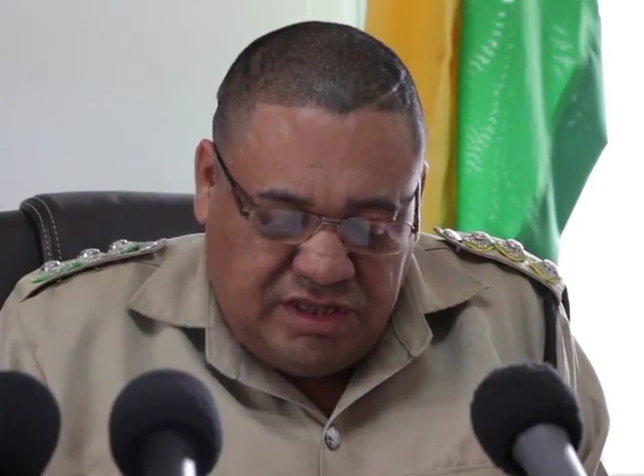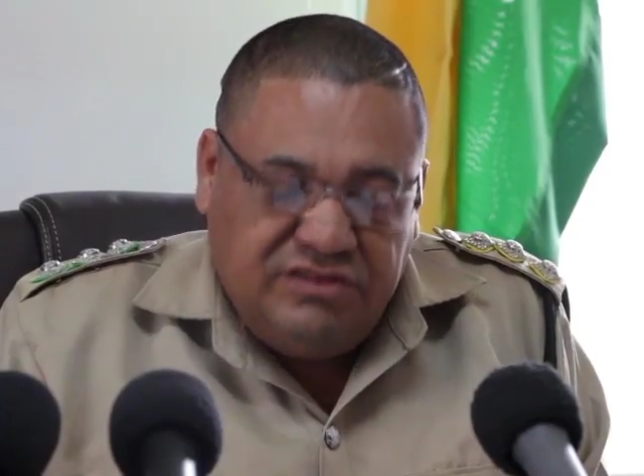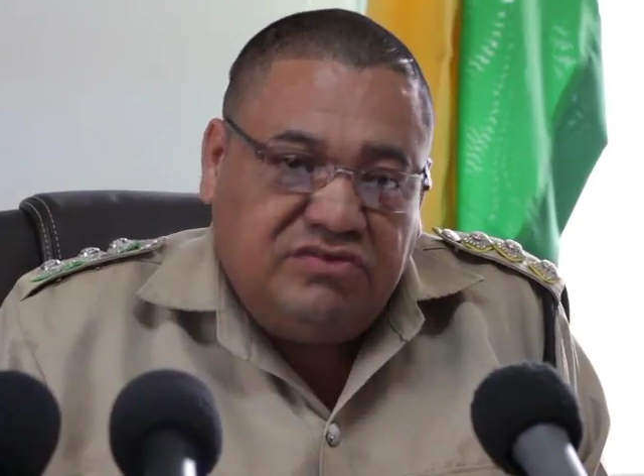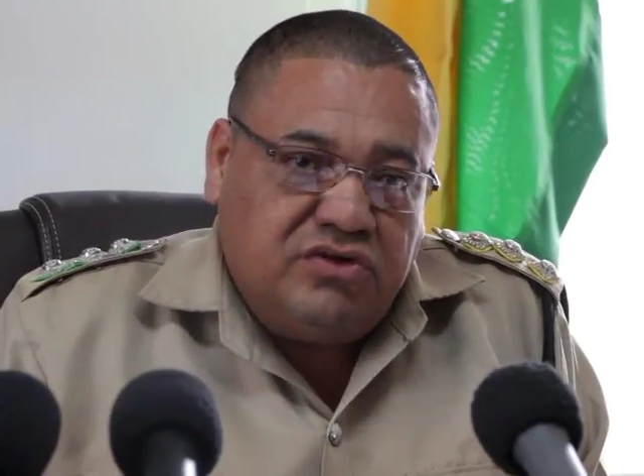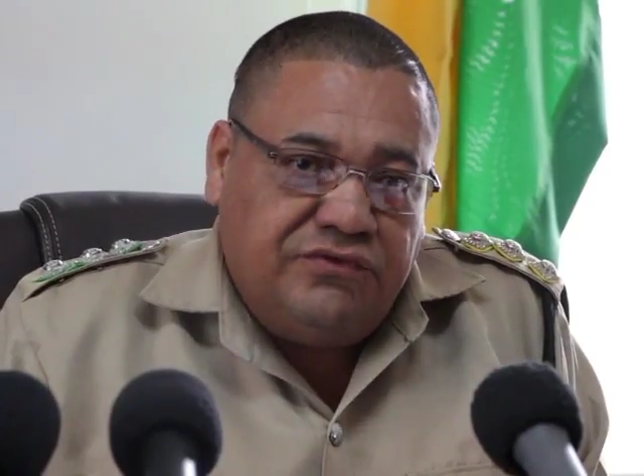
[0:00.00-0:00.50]
and
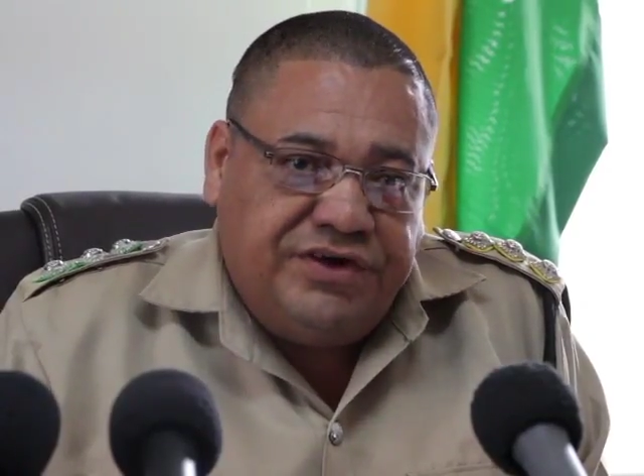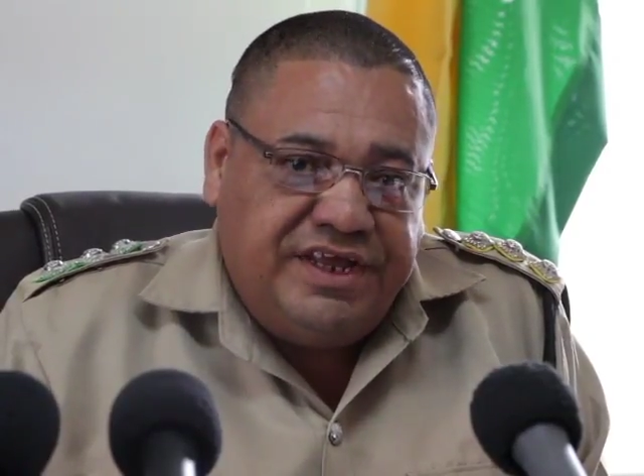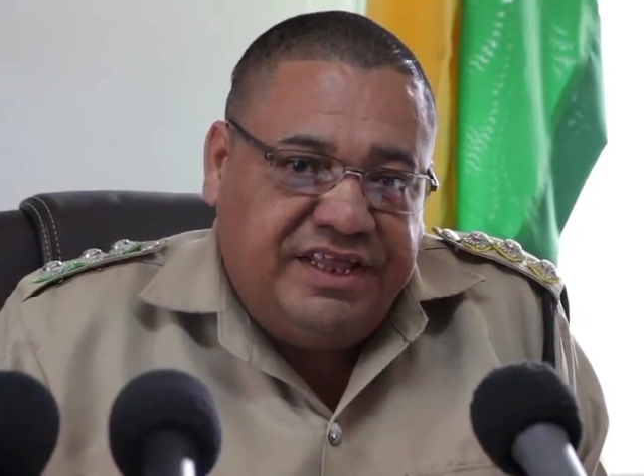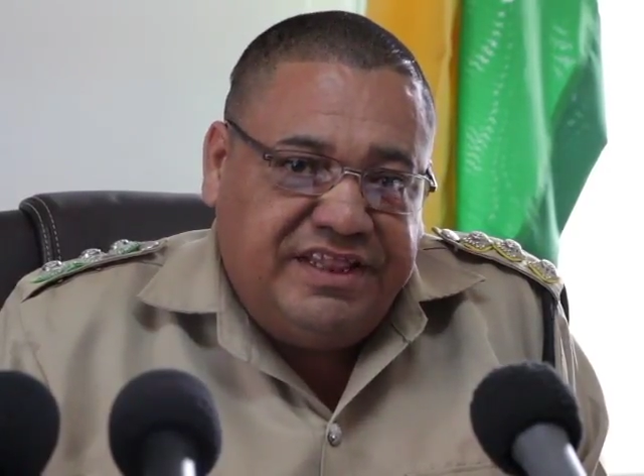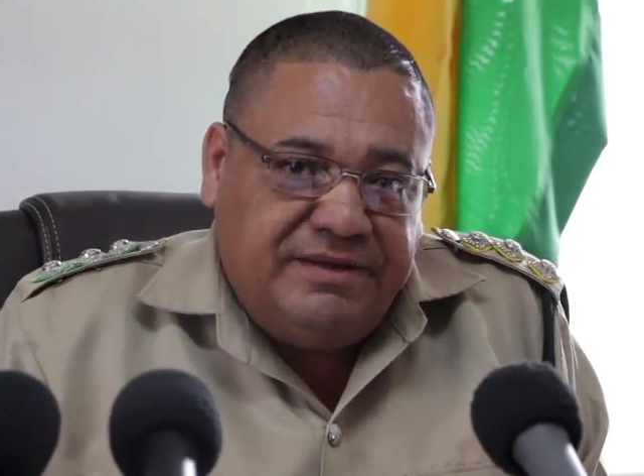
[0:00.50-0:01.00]

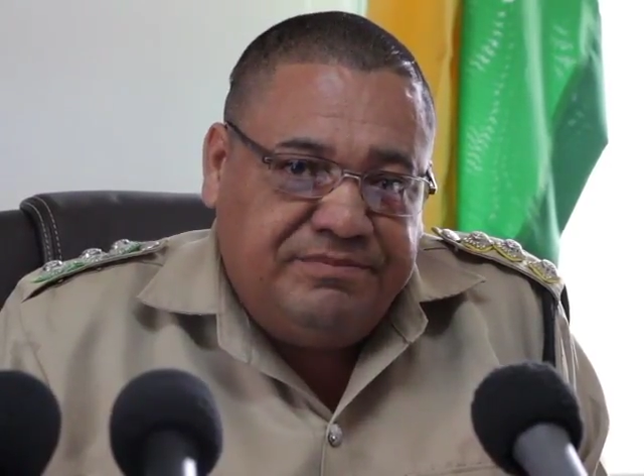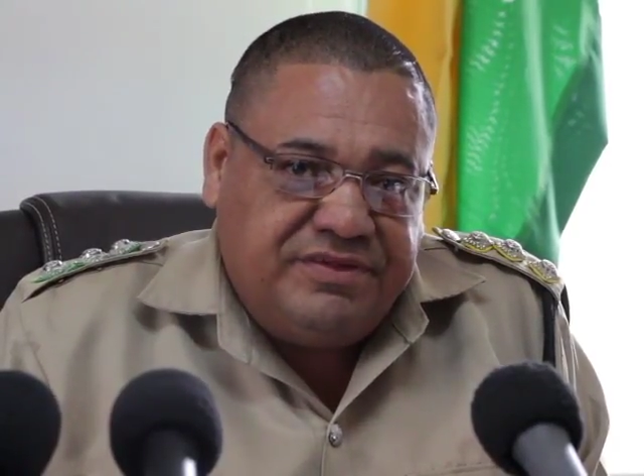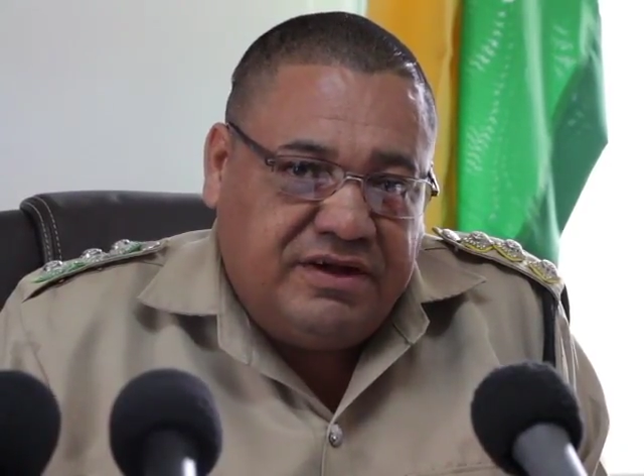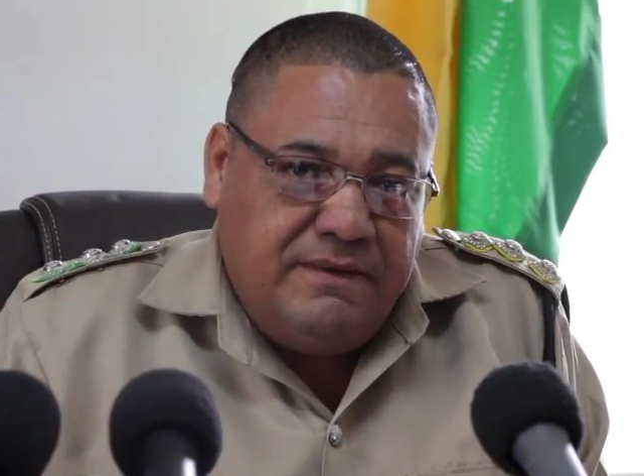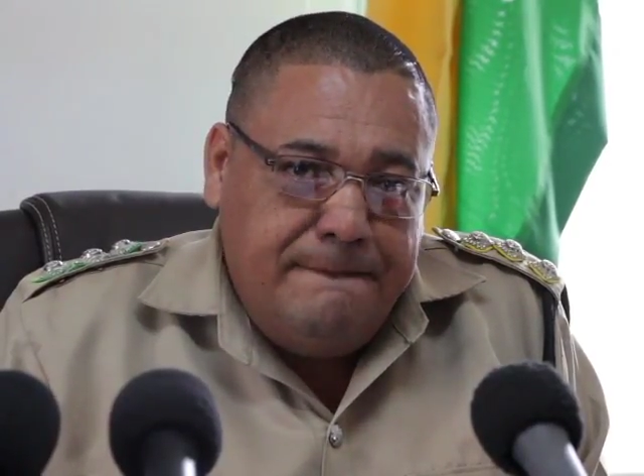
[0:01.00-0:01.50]
discovered a
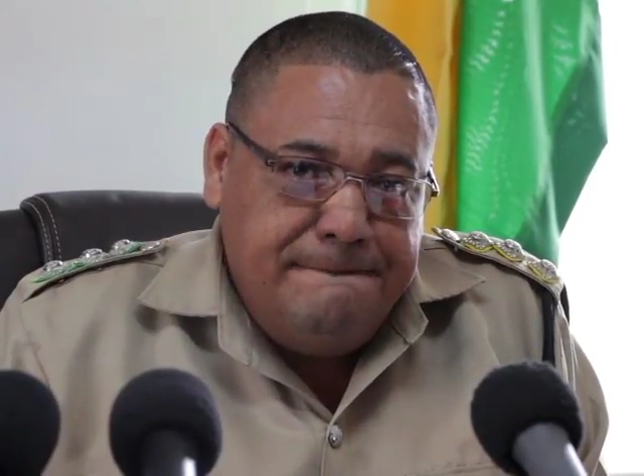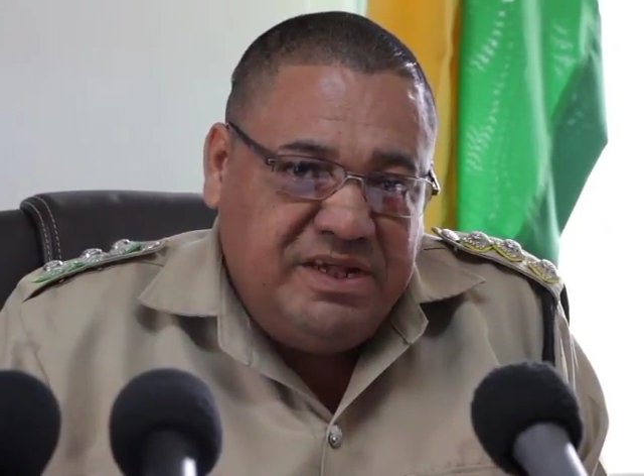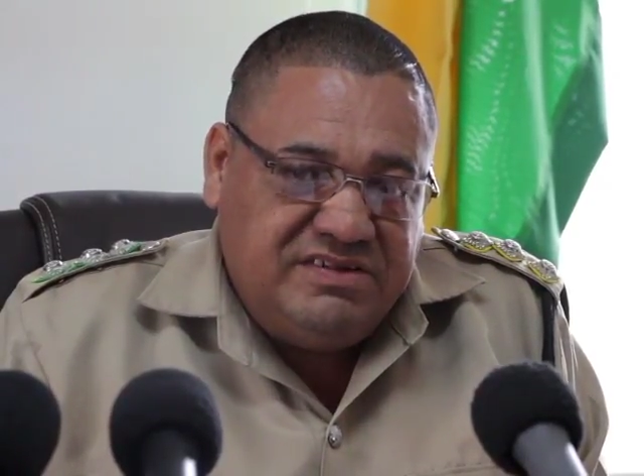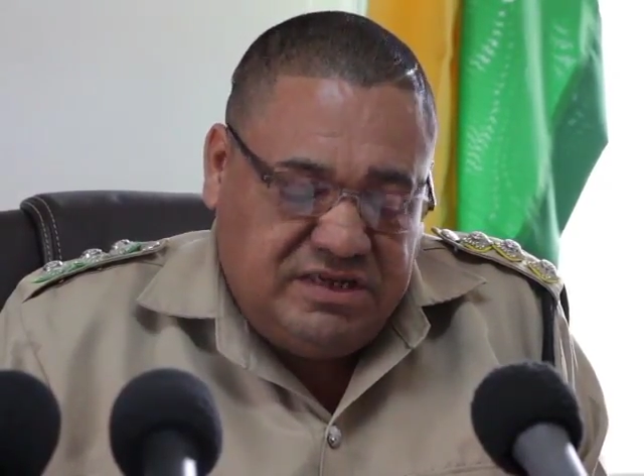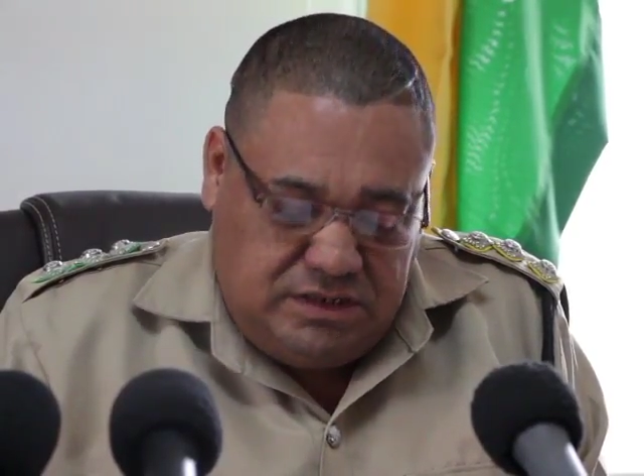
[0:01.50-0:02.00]
knapsack
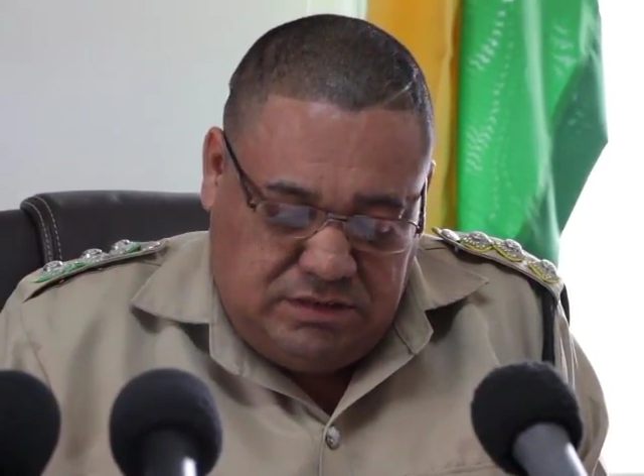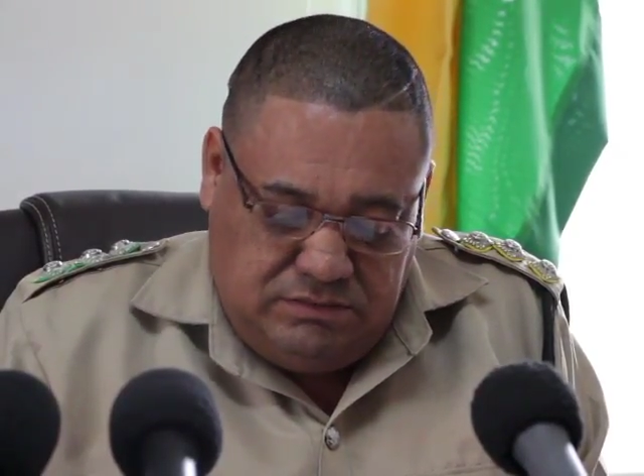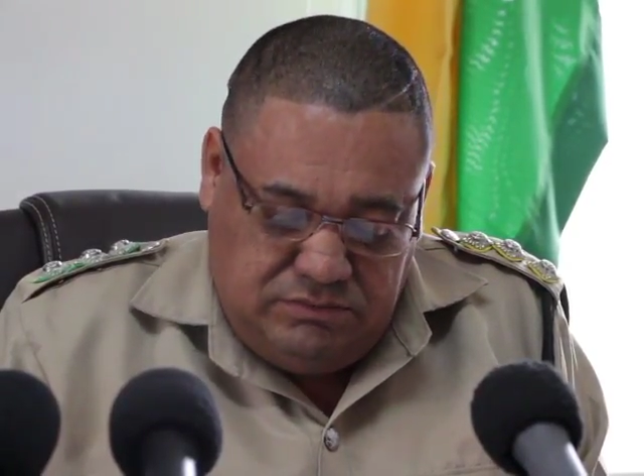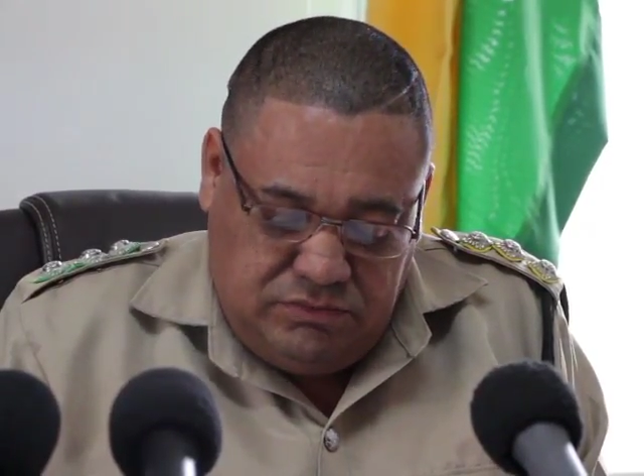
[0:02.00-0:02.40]
missing.